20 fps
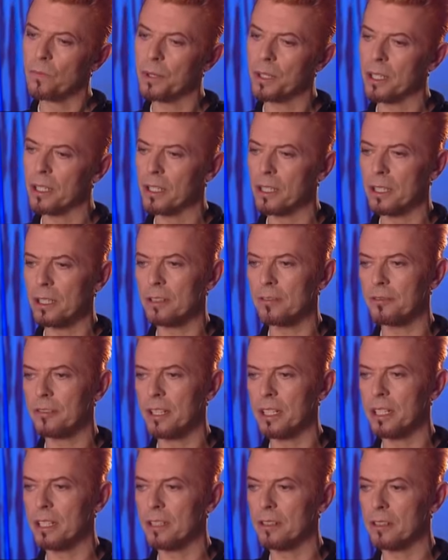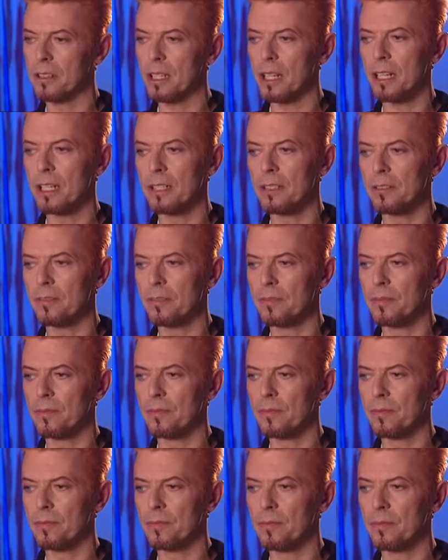put a lot of really kind of
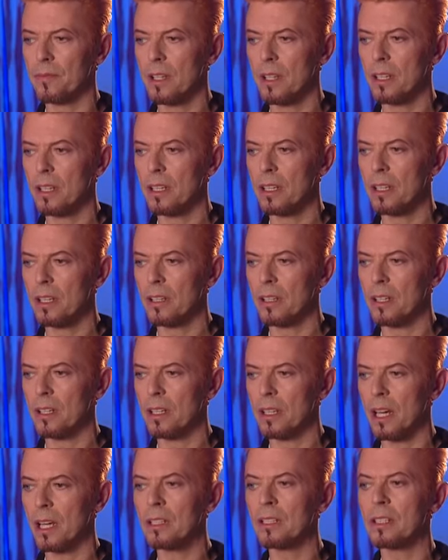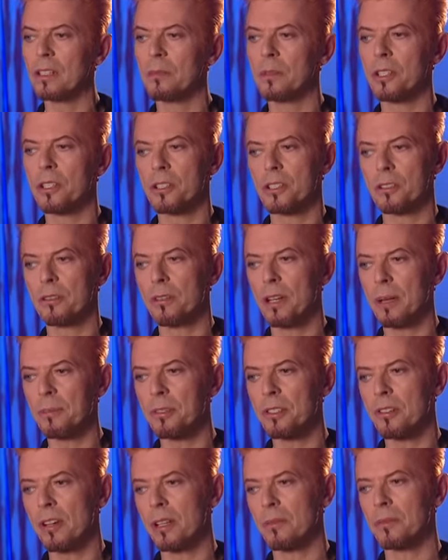uncommercial
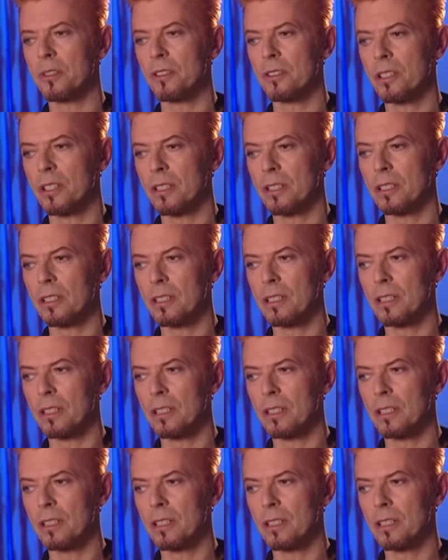abstract music